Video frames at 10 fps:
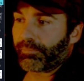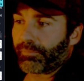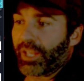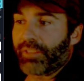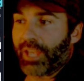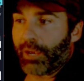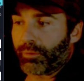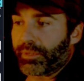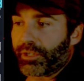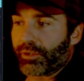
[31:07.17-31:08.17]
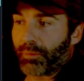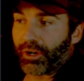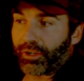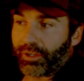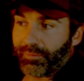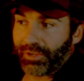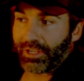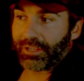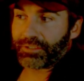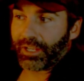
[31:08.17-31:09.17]
And that would be your markup
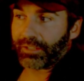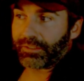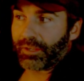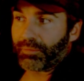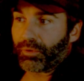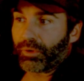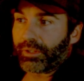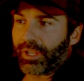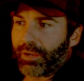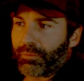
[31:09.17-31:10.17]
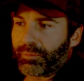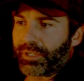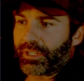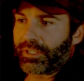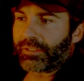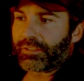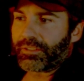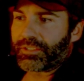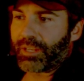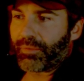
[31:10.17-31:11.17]
phase at that point. That would be the
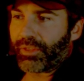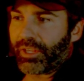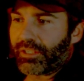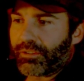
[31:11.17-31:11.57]
same thing.